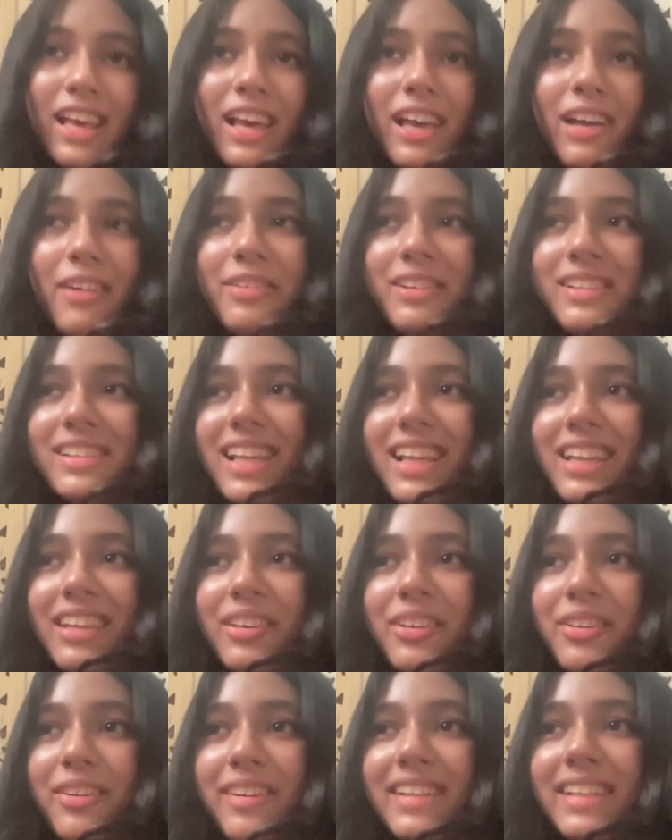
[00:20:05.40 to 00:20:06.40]
It was like,
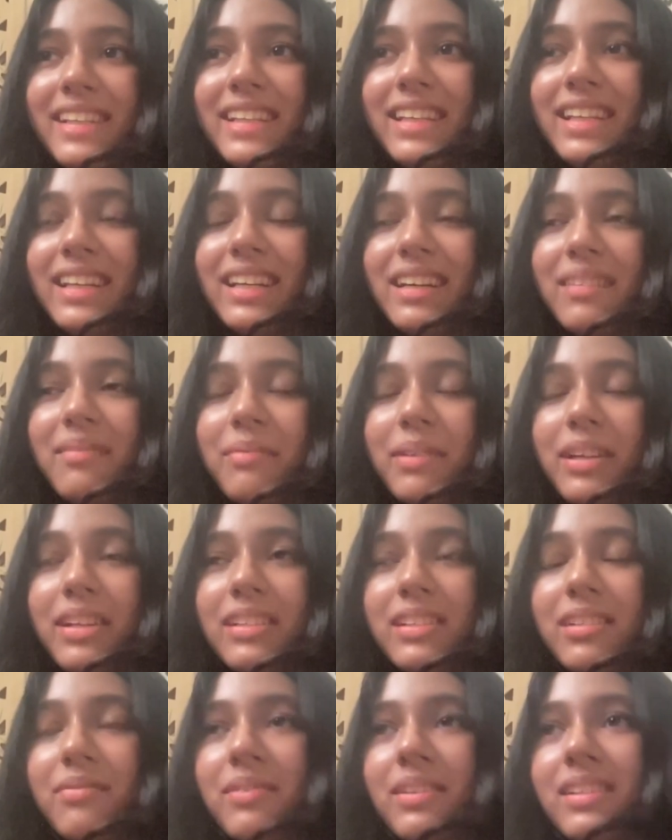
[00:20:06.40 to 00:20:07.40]

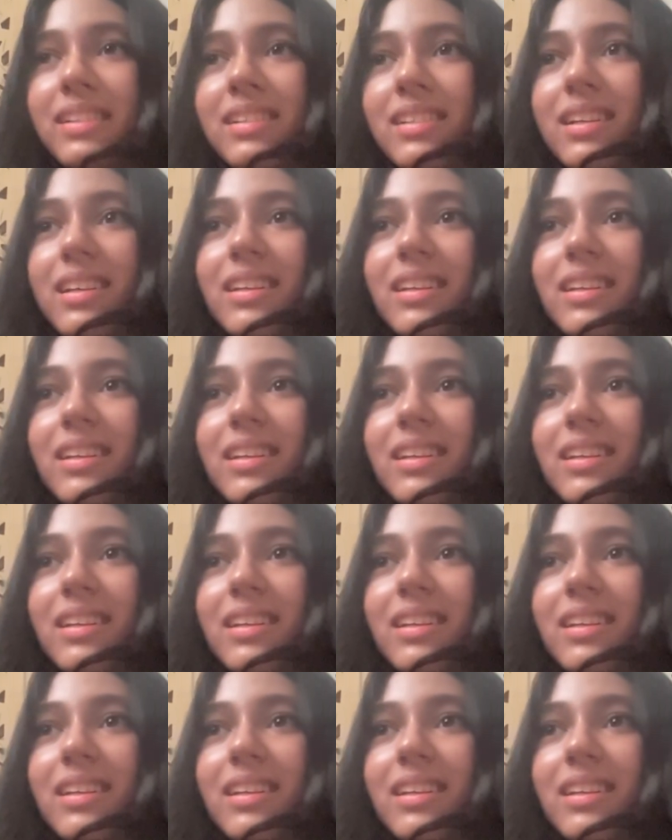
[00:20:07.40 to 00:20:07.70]
because it was